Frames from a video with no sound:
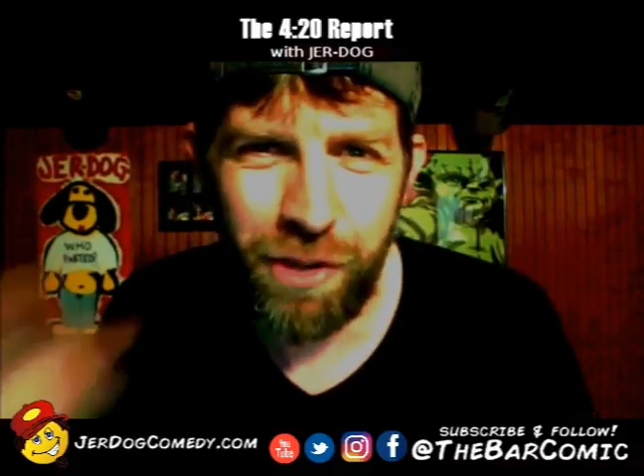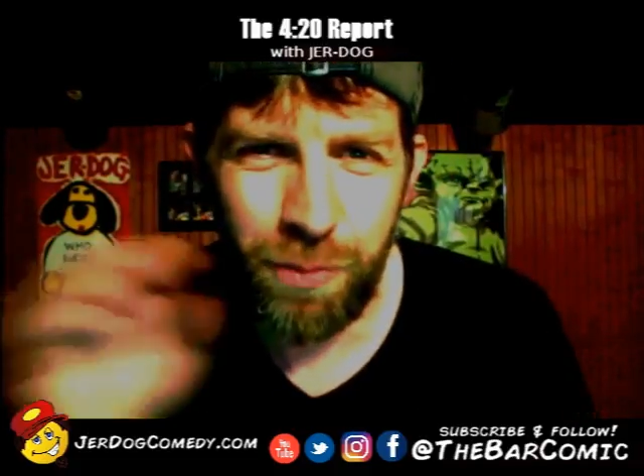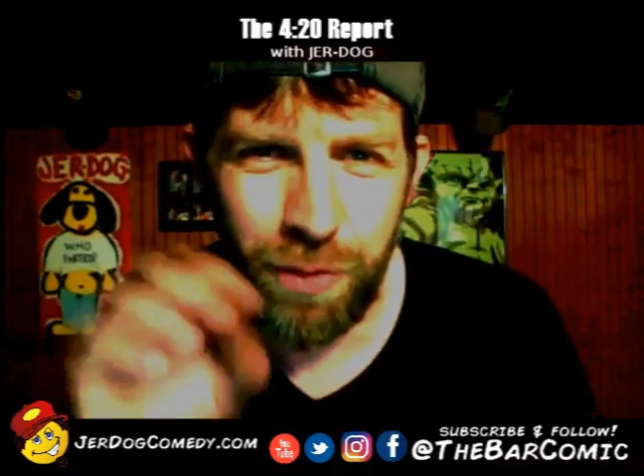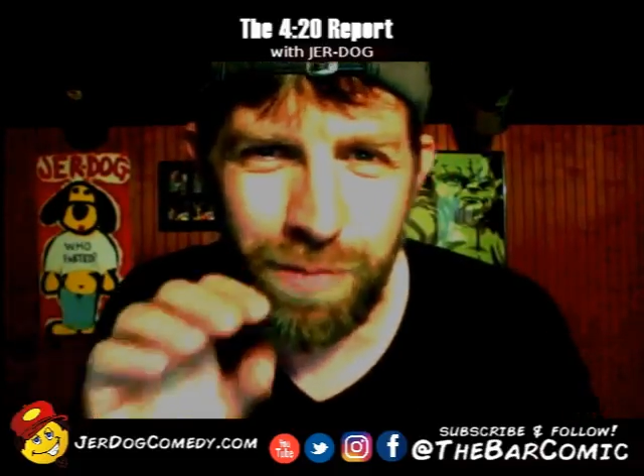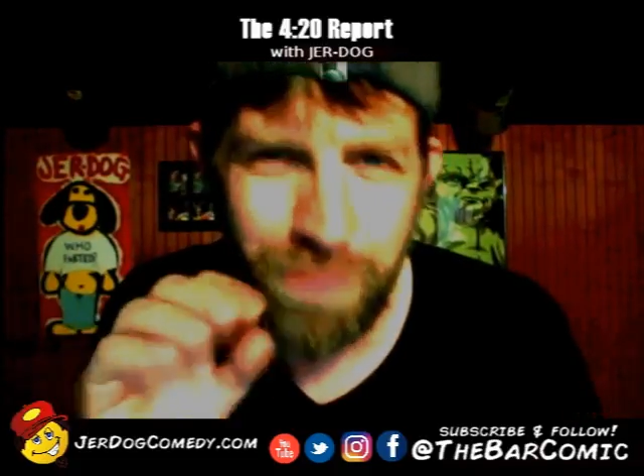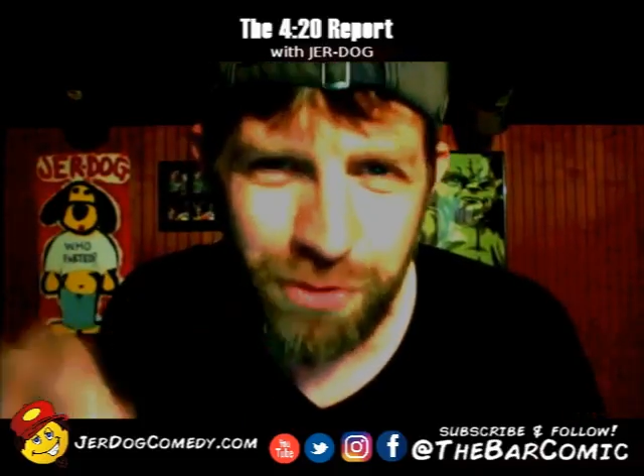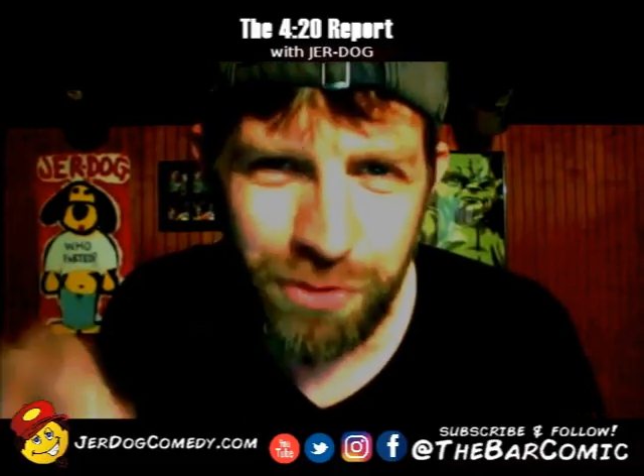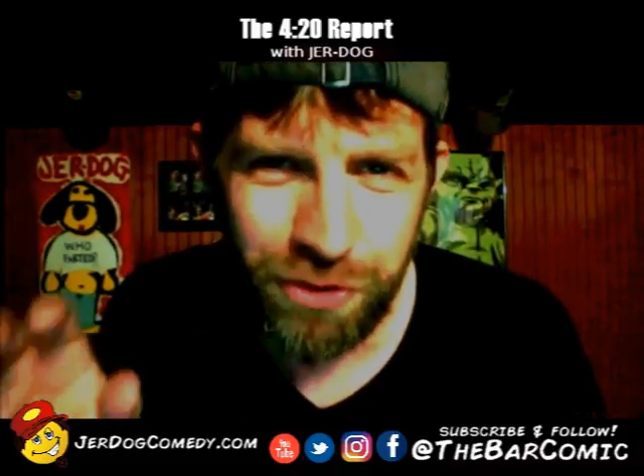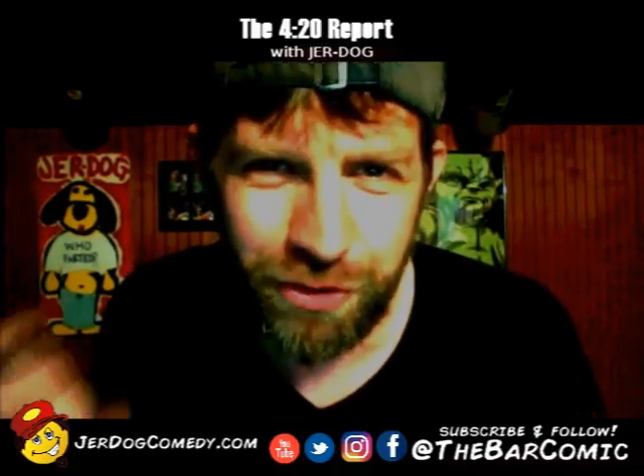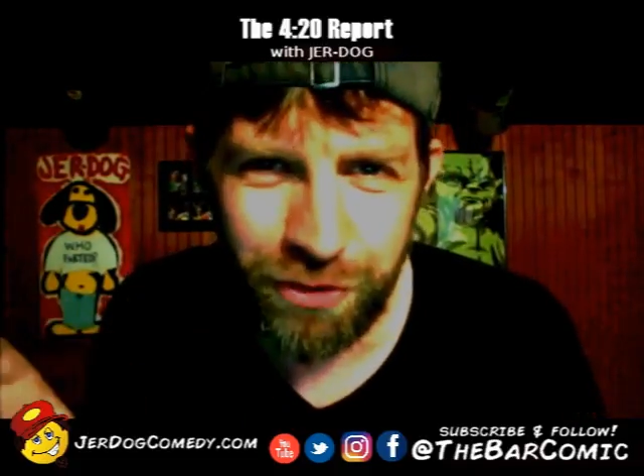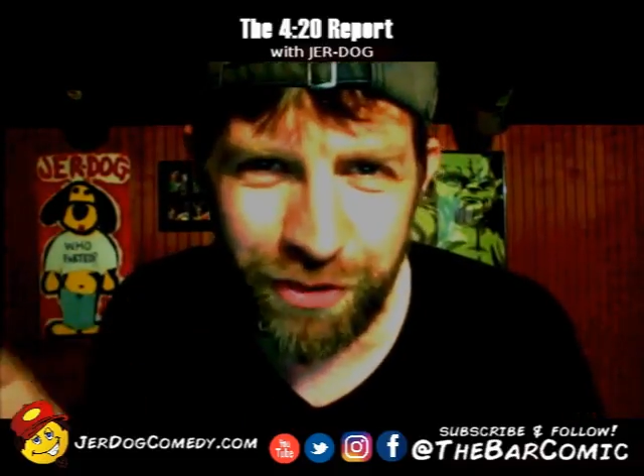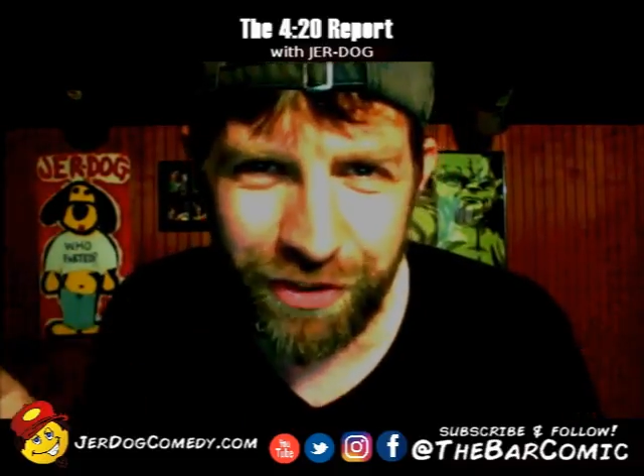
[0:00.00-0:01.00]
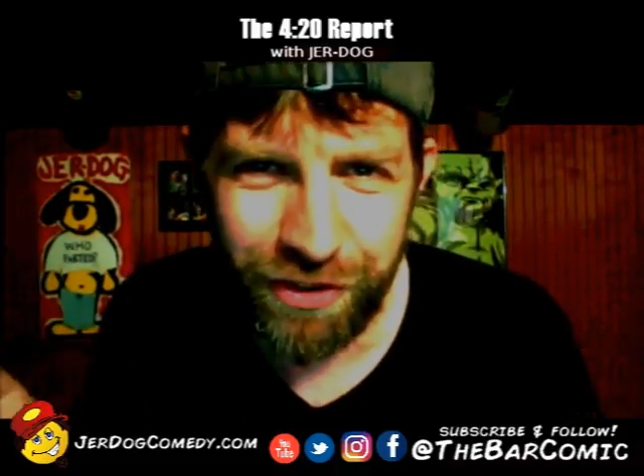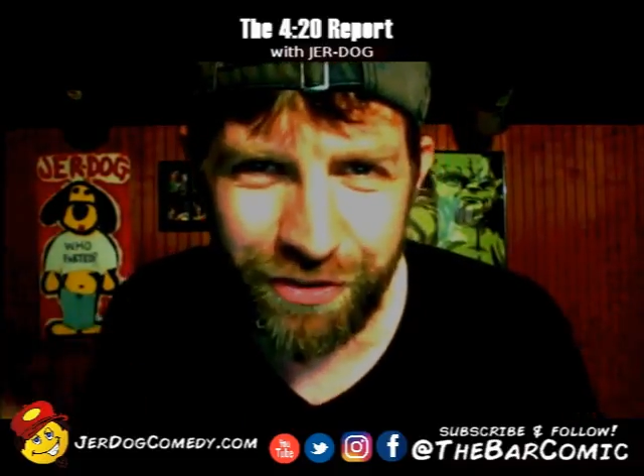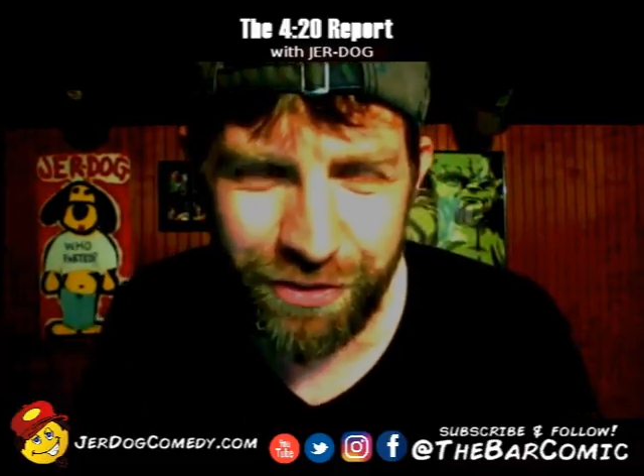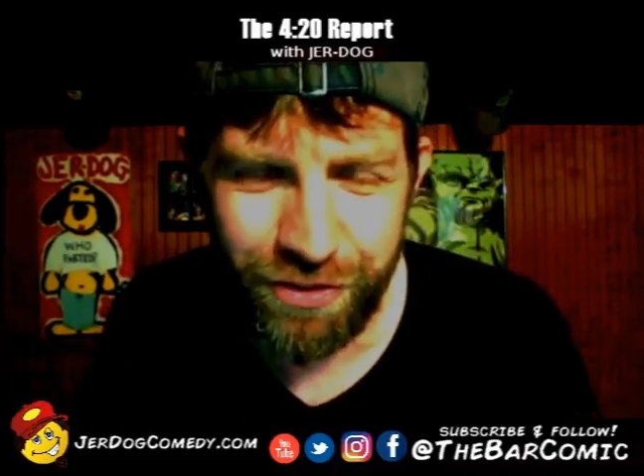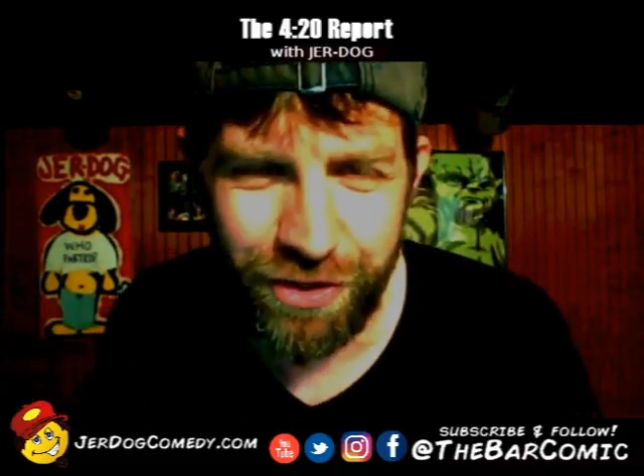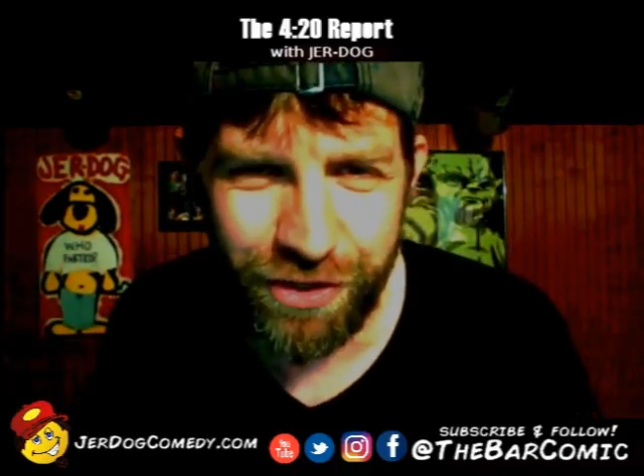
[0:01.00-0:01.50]
the word musical in
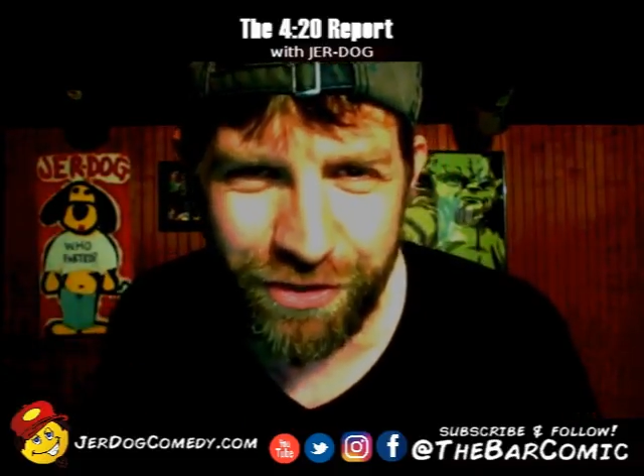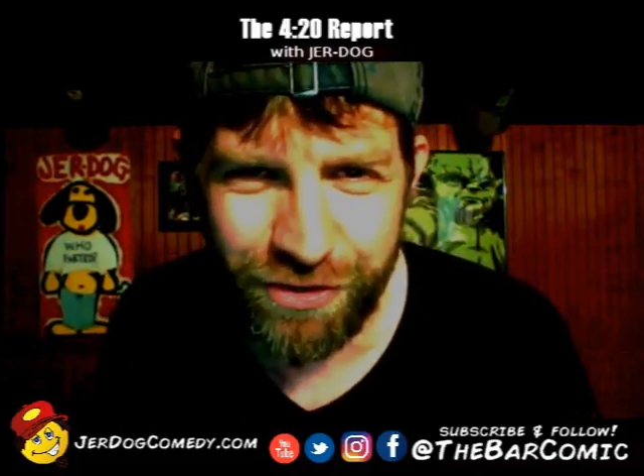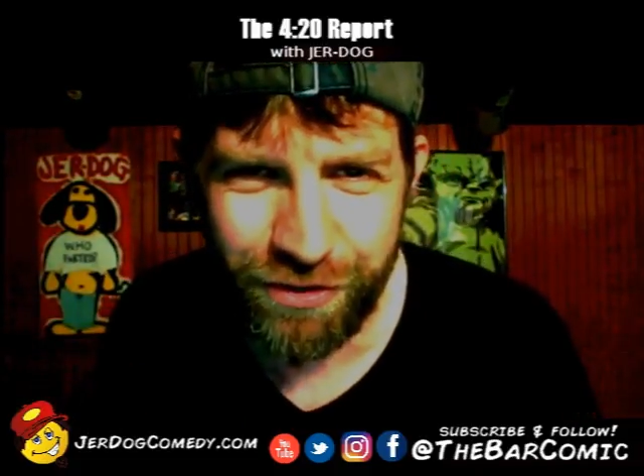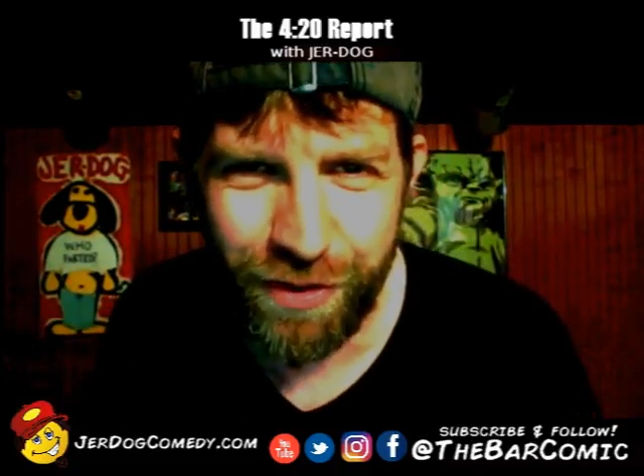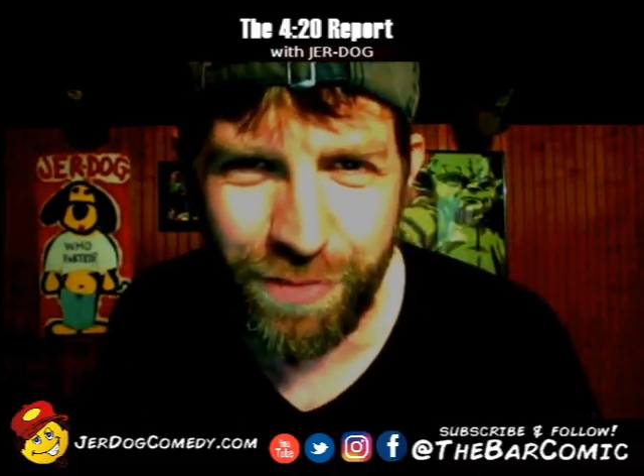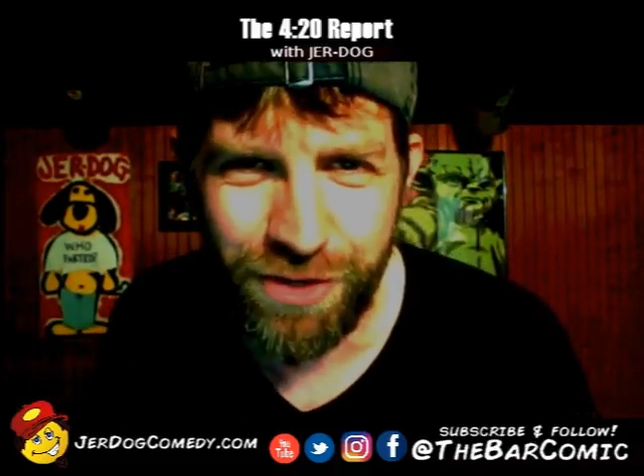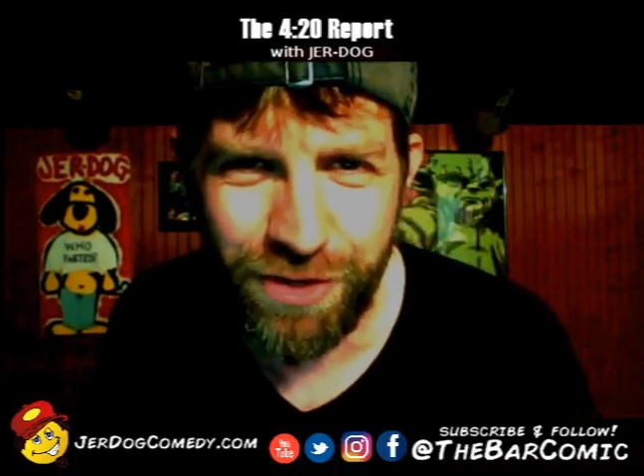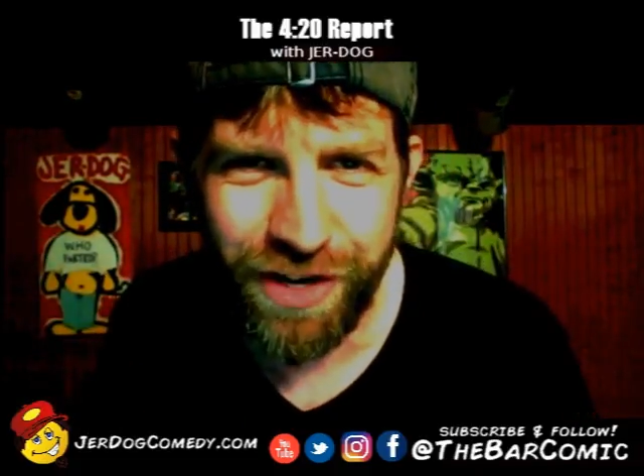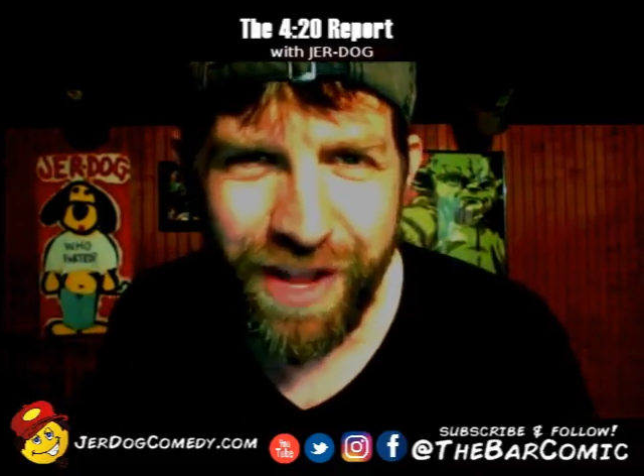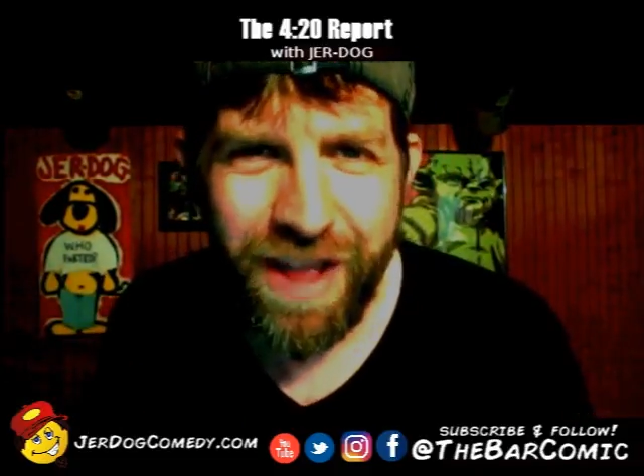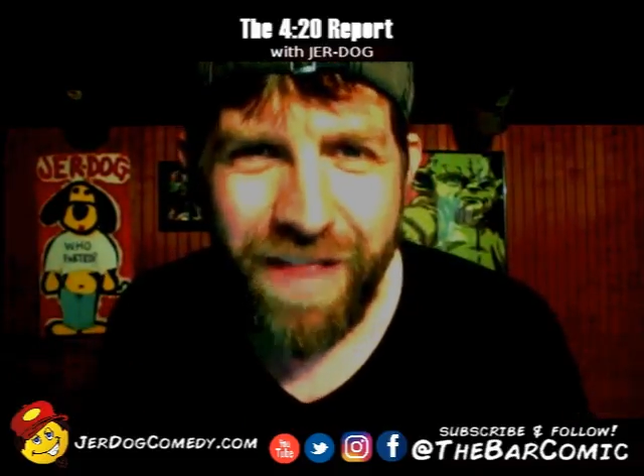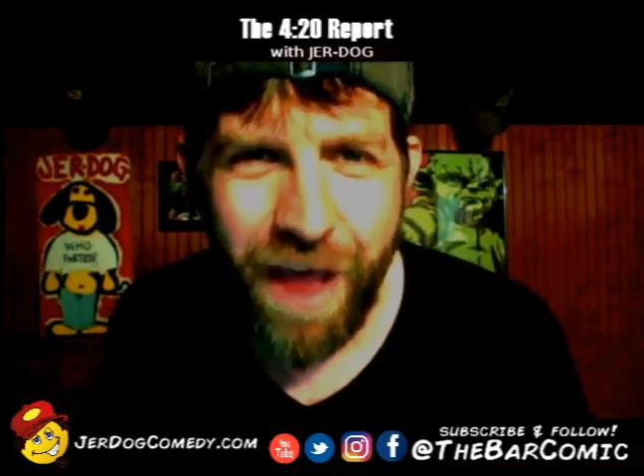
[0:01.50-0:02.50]
the description,